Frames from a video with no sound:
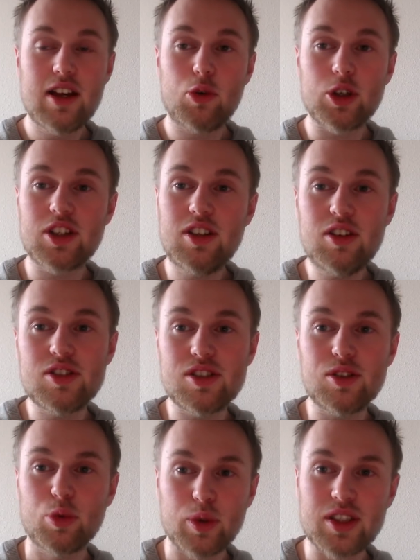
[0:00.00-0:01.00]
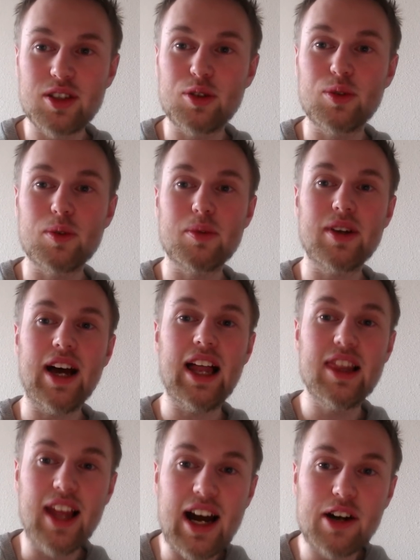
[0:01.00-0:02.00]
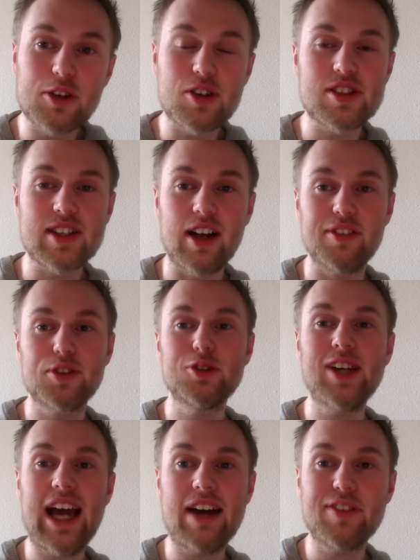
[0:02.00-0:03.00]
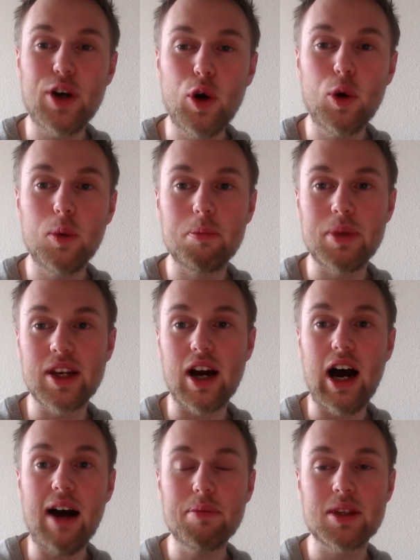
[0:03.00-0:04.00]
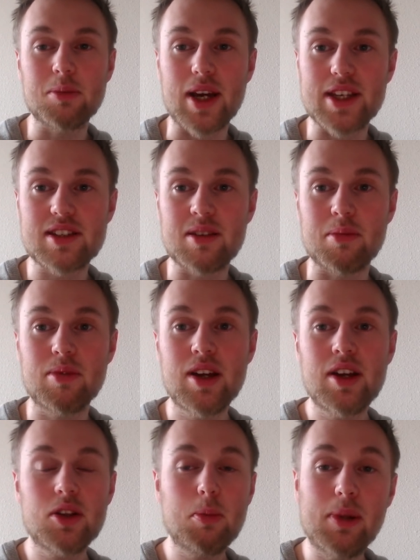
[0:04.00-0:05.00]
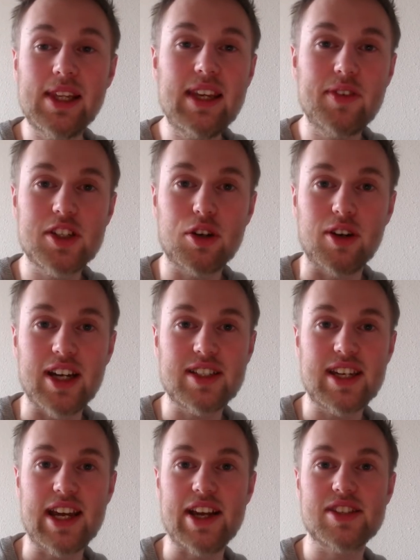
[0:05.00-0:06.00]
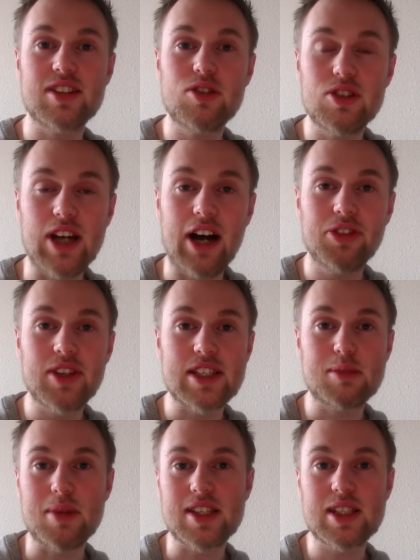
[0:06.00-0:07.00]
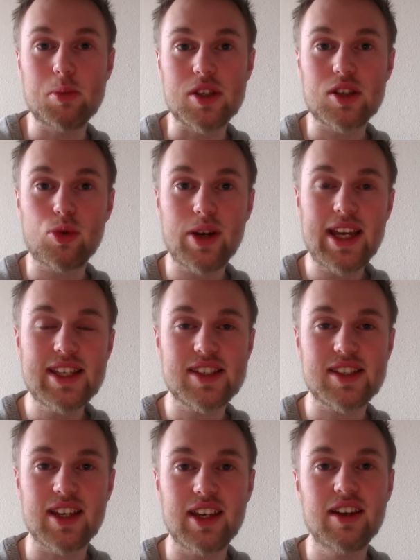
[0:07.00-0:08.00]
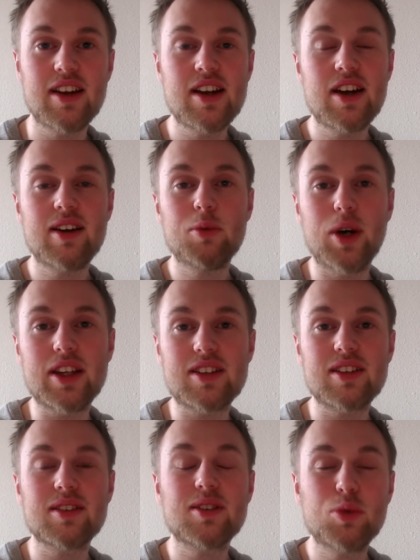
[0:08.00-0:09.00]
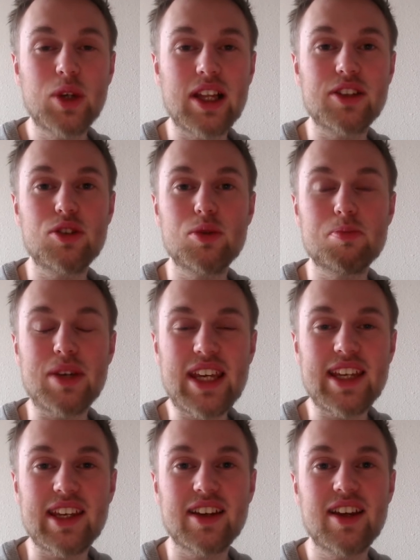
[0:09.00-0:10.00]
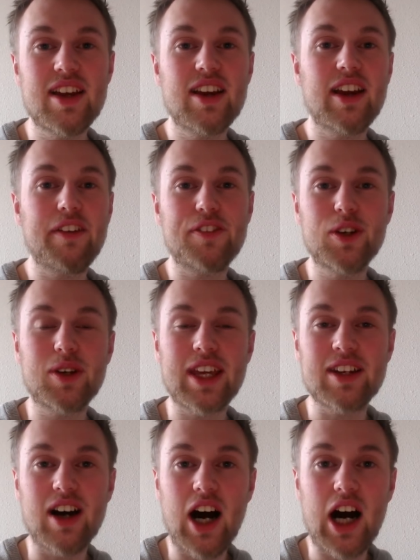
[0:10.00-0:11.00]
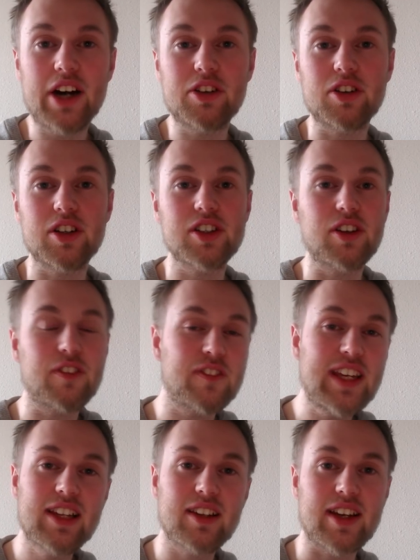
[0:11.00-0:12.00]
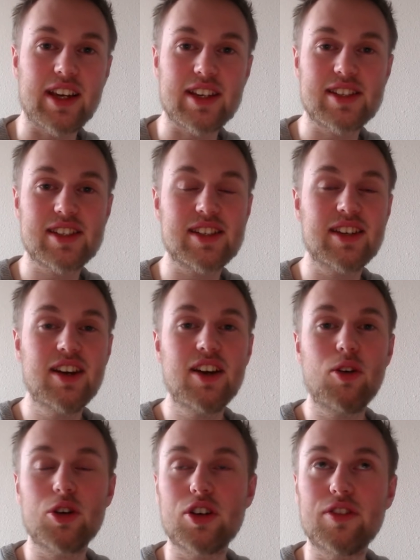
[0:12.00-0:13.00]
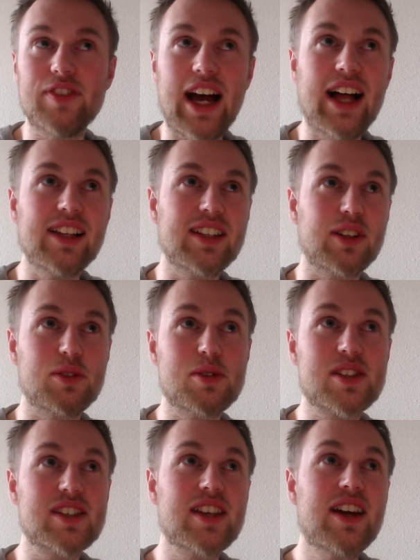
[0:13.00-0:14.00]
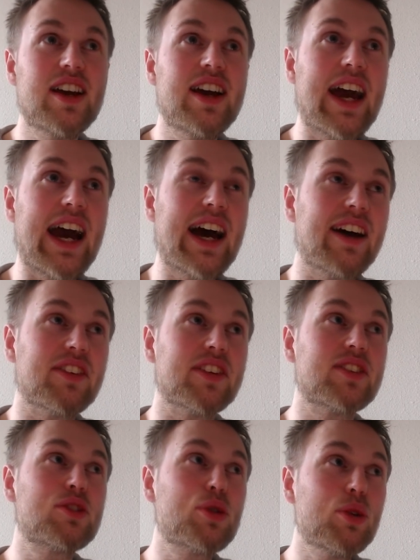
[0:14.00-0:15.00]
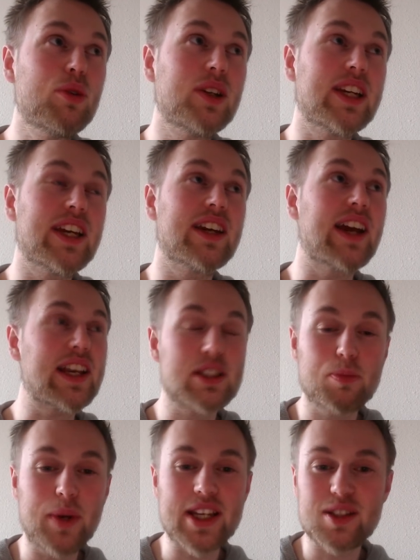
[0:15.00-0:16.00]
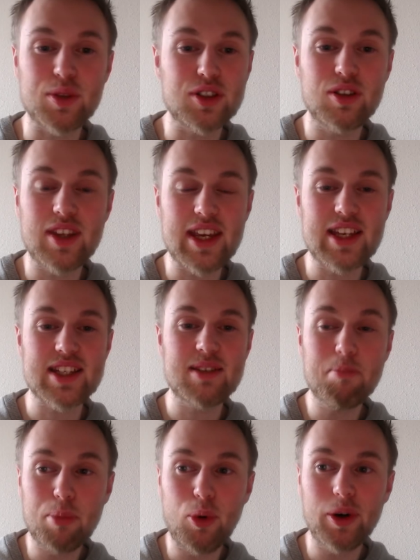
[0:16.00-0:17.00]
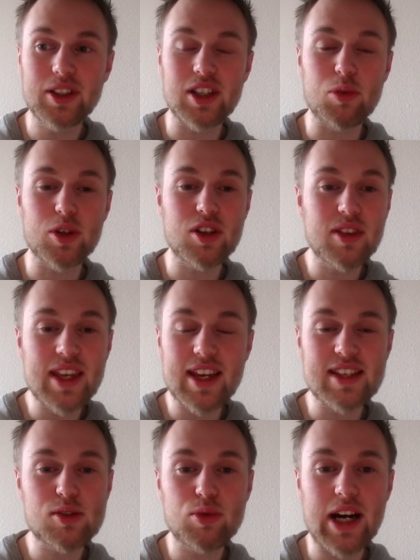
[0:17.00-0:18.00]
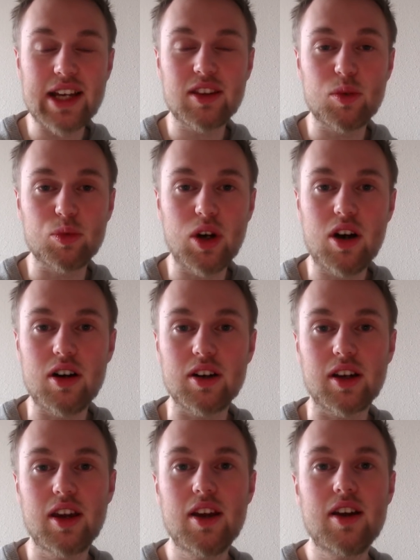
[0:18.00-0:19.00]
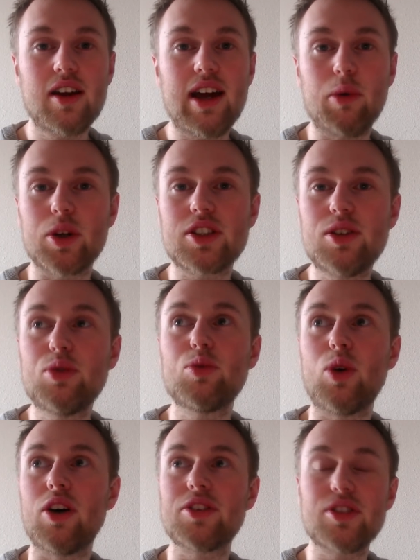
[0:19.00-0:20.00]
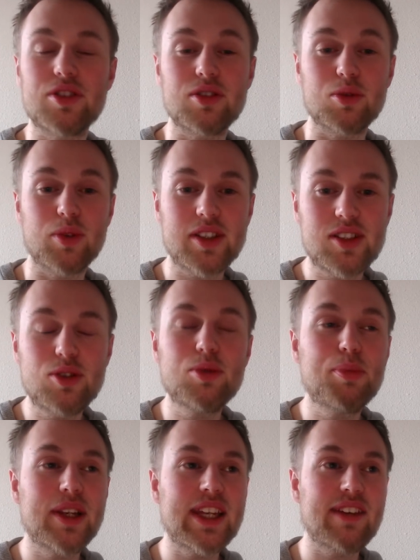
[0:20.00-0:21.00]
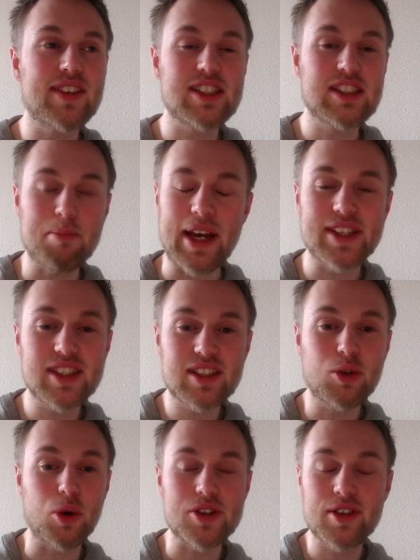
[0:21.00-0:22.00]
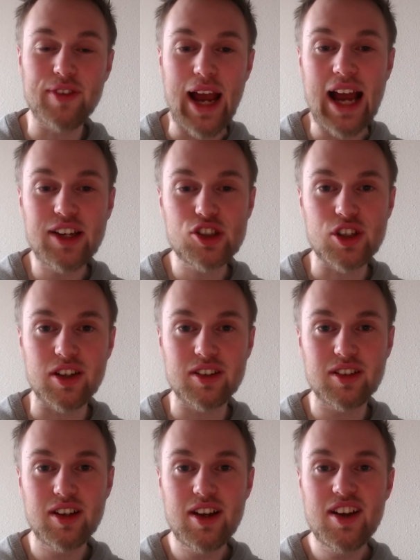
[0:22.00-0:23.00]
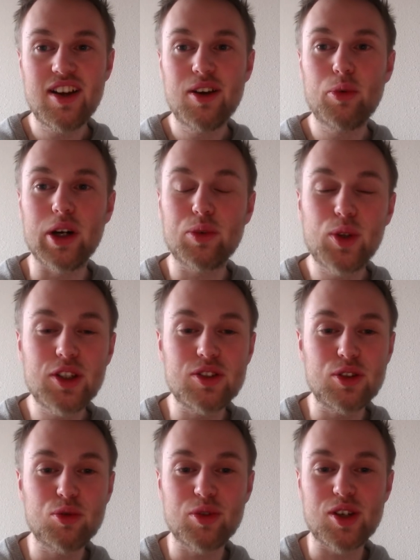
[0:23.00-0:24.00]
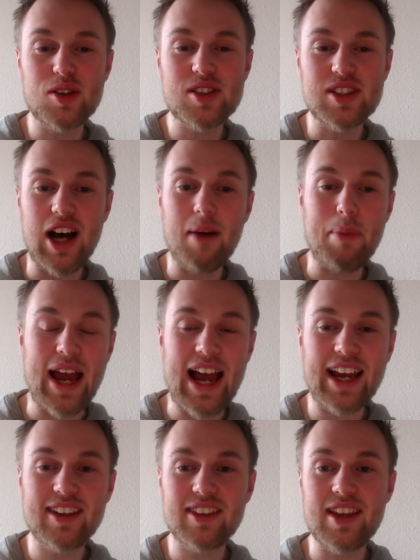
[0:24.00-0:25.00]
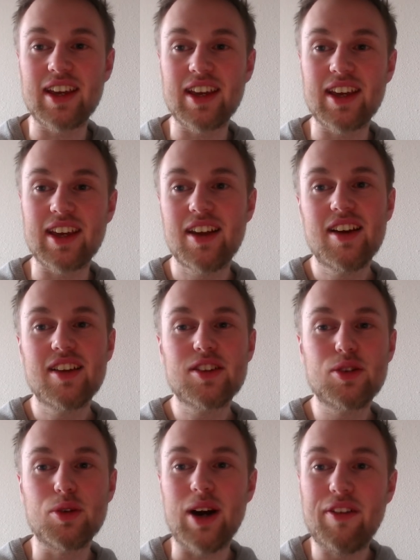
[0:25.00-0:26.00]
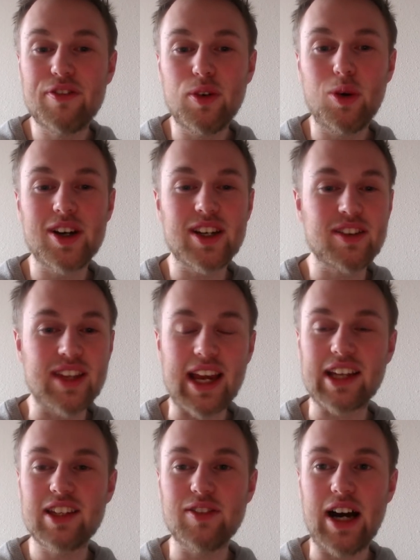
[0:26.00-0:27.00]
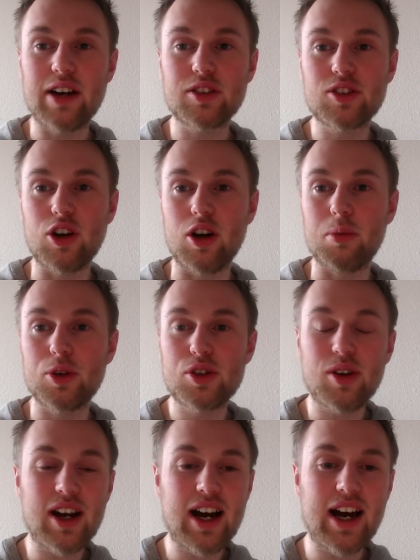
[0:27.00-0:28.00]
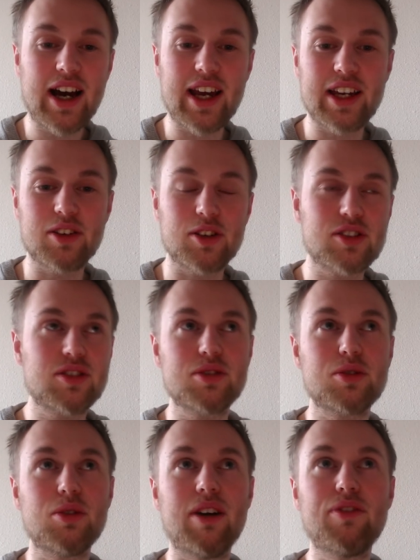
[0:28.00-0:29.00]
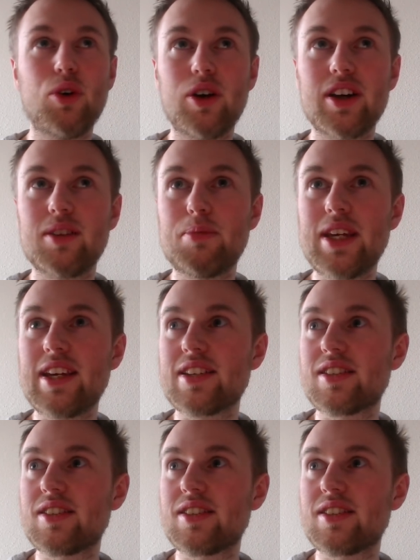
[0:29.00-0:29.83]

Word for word: what can you do when you allow yourself to have hope and optimism, to believe in your ideas and to not dismiss them as crazy? What will you be if you can honor your feelings or your values and truly express what you think is important, what you think is right and wrong, and what you want to do, what you believe is the best course of action? What will you do when you stop acting to avoid a negative outcome or to hide or to avoid being